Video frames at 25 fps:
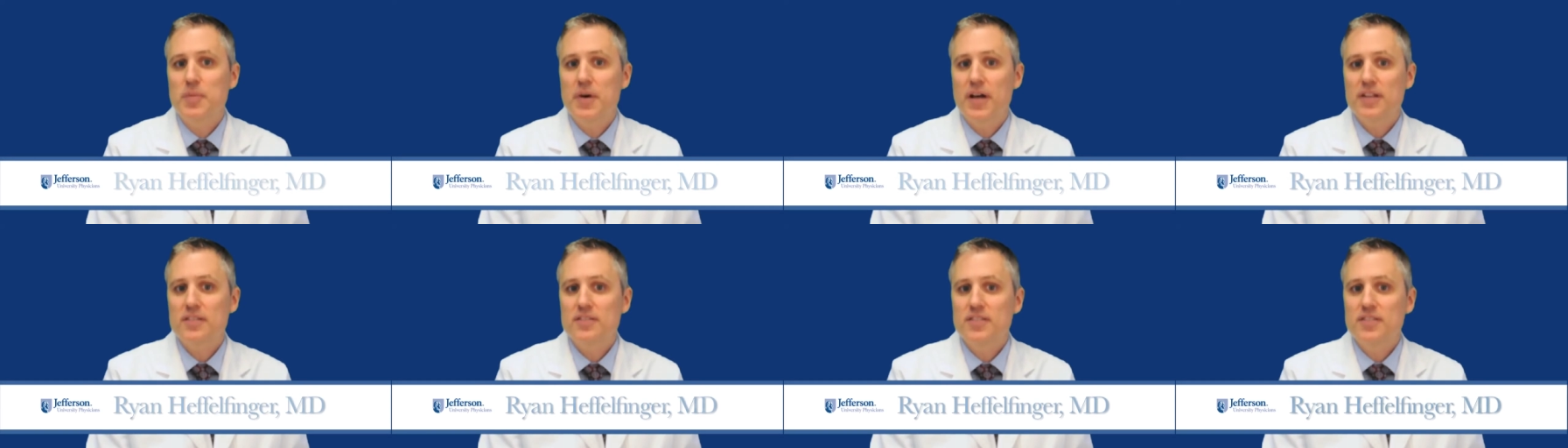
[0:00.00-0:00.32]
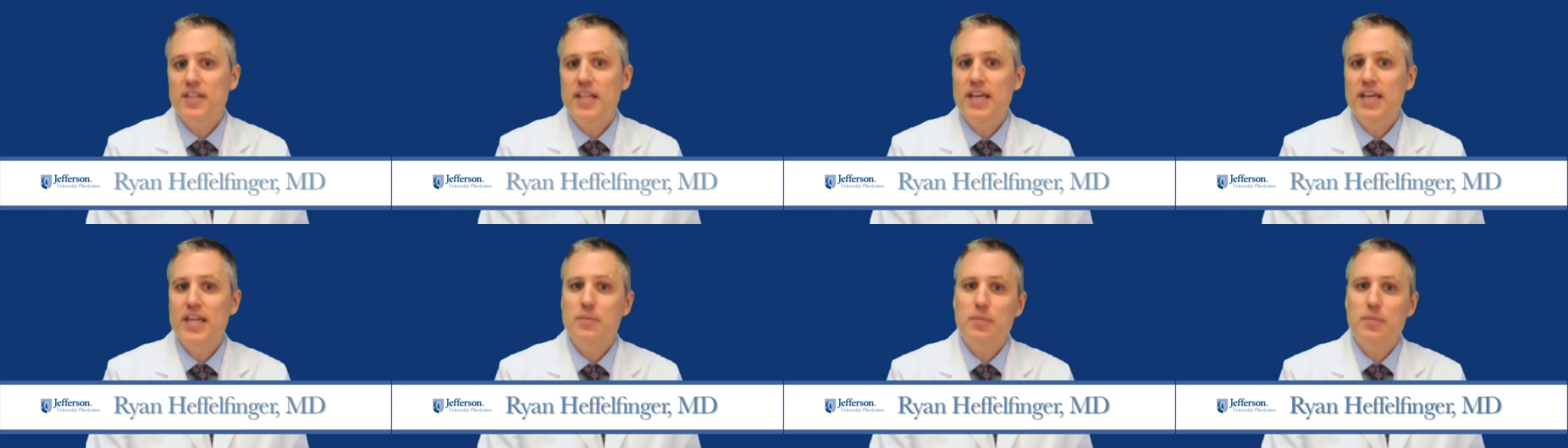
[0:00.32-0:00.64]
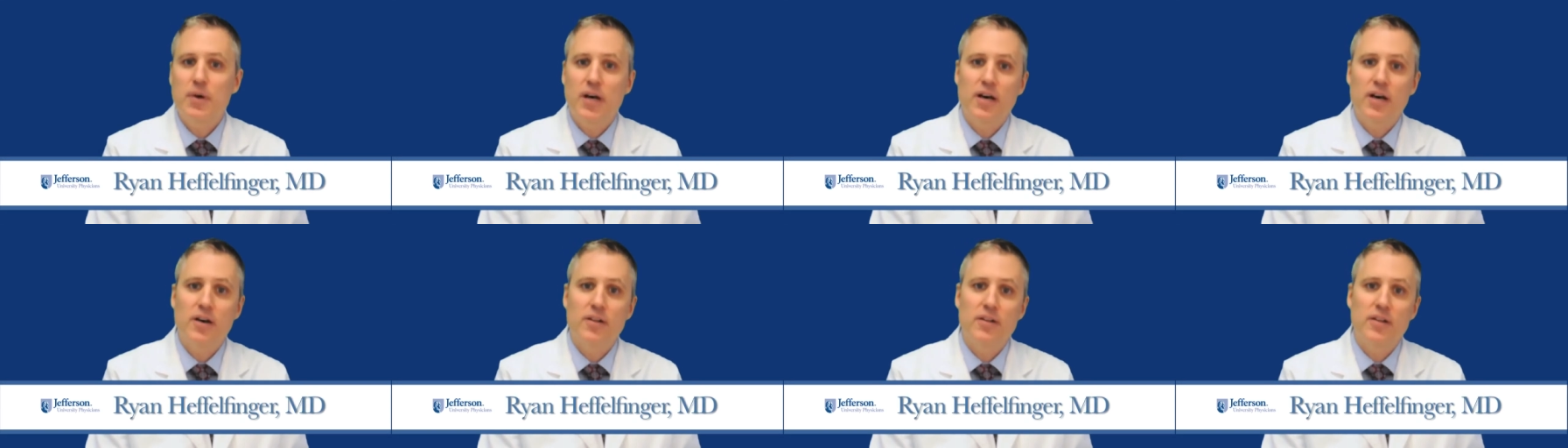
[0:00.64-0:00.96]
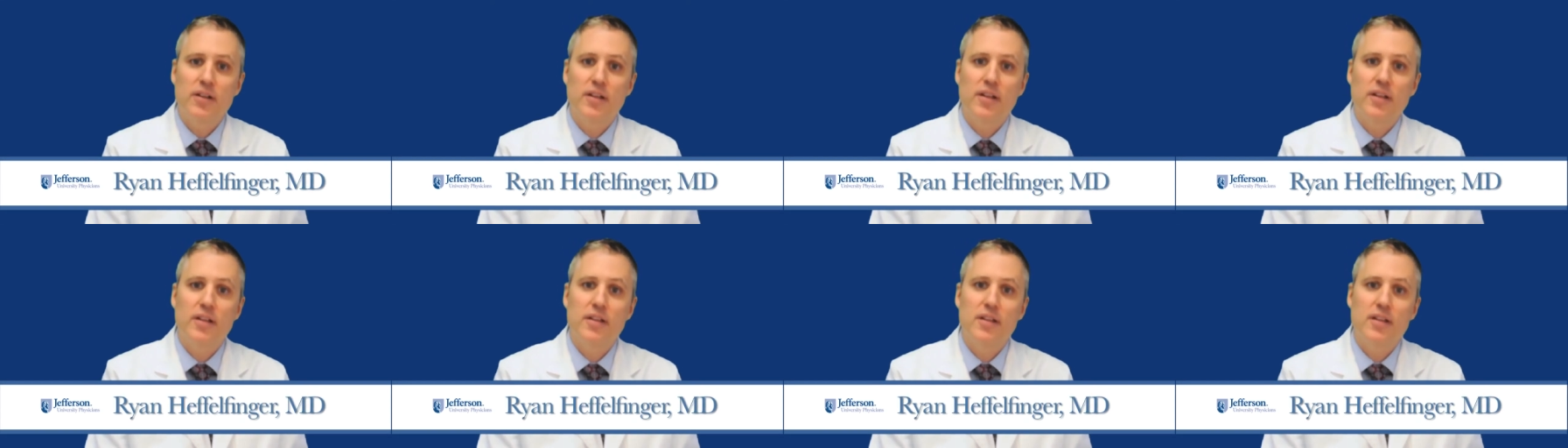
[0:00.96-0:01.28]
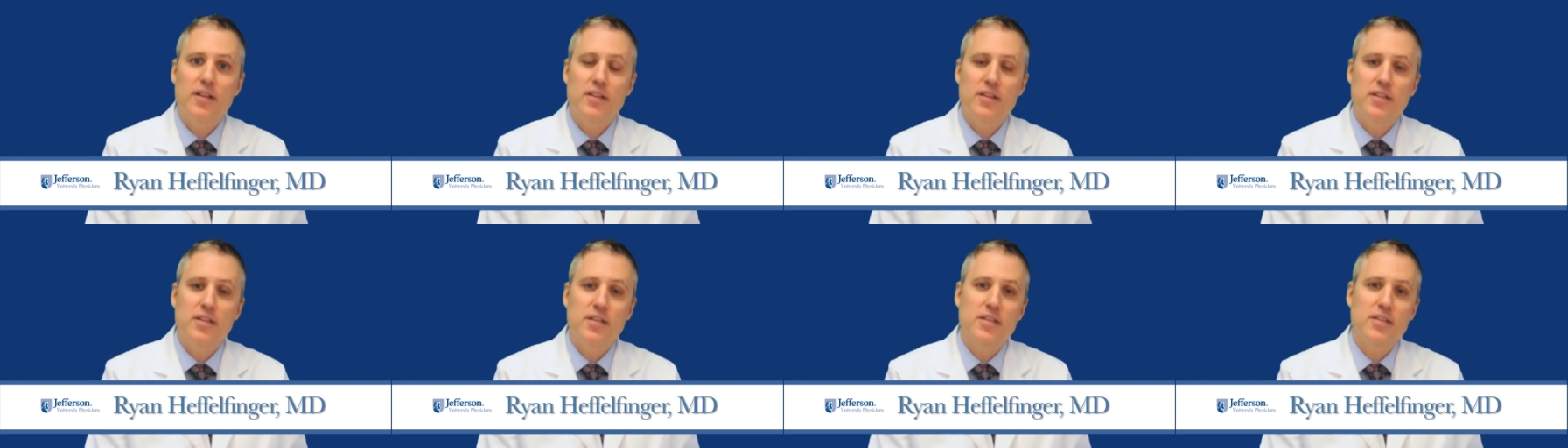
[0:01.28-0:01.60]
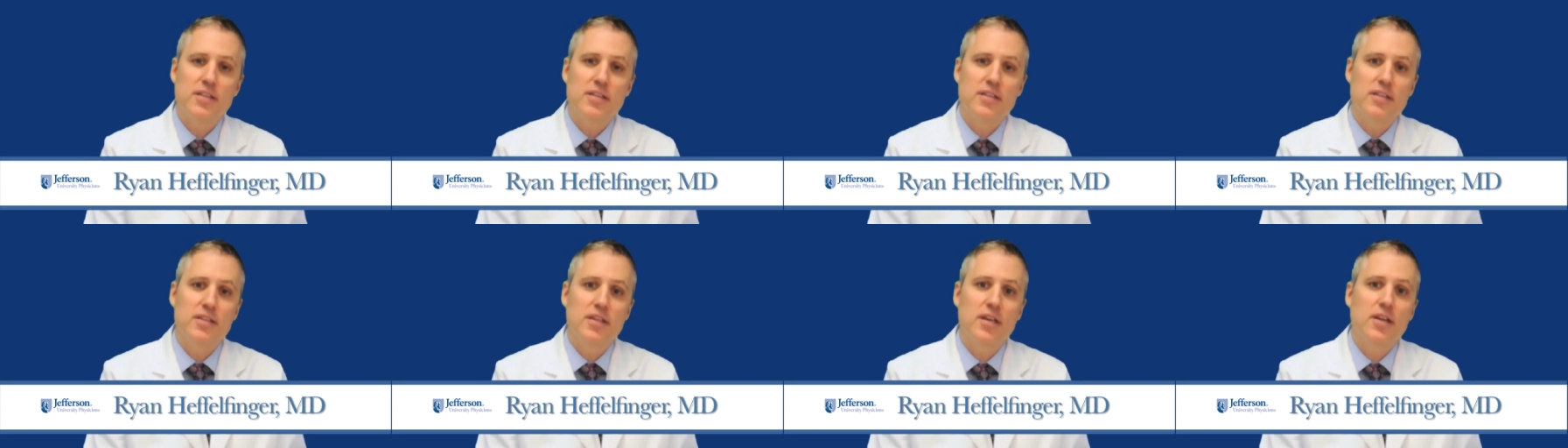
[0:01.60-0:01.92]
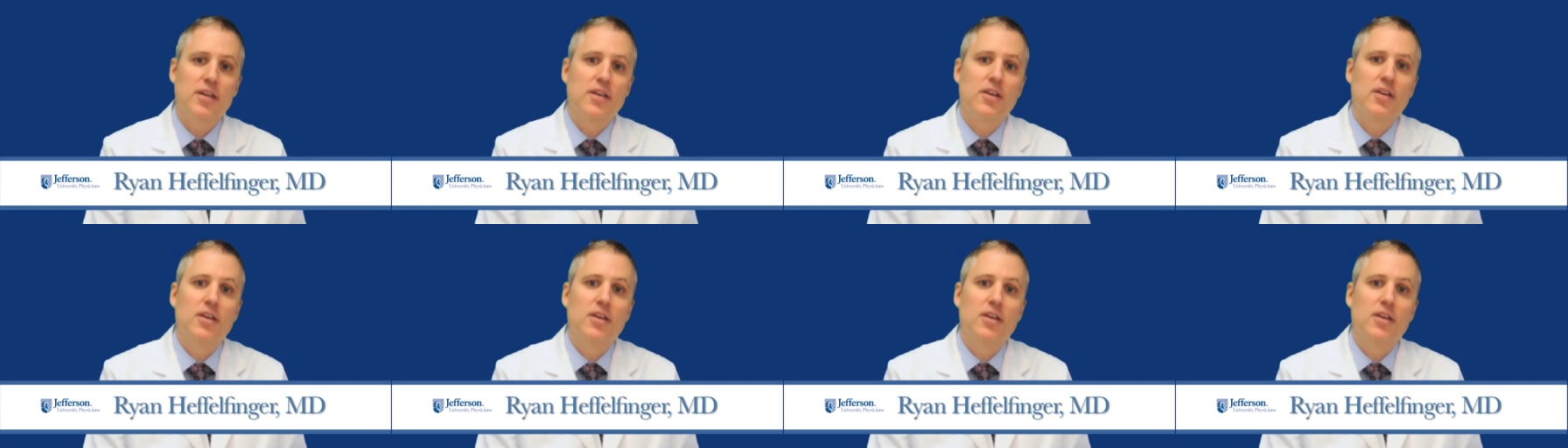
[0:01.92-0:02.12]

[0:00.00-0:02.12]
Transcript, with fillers: about today about the